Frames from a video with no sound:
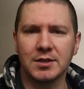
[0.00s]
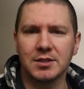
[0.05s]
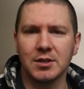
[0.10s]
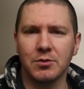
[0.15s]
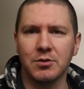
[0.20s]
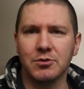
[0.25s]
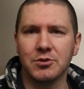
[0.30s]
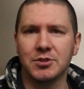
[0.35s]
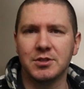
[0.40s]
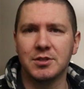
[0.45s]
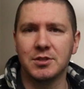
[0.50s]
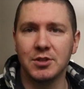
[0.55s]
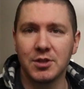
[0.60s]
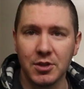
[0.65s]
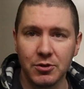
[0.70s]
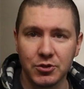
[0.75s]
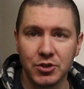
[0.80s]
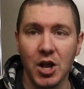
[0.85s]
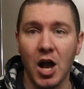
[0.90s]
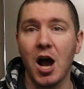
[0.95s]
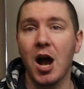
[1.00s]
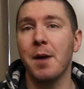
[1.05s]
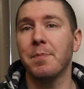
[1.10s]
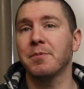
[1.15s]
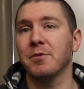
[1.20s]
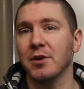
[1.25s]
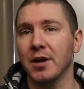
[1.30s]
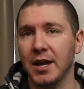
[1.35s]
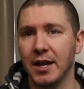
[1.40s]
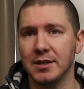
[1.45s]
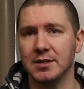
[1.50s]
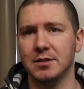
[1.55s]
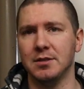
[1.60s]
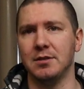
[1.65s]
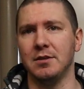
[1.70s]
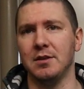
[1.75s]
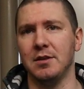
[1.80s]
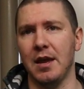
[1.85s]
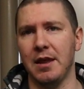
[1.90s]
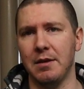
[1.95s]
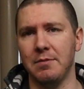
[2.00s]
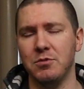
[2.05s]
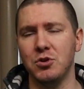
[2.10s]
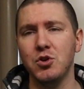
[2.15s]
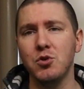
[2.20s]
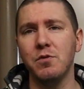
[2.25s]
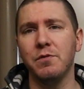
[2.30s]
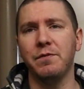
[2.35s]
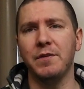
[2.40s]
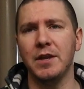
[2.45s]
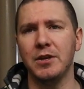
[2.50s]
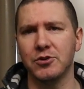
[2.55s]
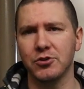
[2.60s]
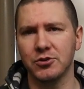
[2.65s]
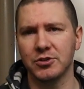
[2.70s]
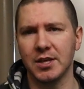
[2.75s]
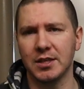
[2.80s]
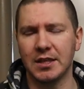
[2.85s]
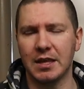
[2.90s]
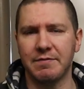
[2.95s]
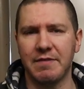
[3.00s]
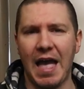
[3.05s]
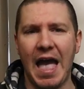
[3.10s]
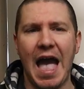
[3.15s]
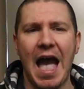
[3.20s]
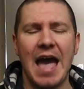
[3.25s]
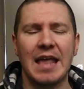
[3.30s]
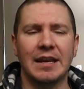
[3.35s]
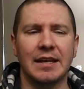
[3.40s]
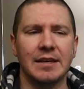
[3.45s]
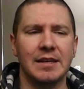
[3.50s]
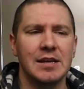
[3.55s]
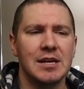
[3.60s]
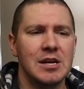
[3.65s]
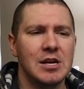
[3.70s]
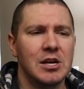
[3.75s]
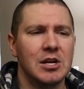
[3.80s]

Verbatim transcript: so there's there's upgrades and, and new features that they've added.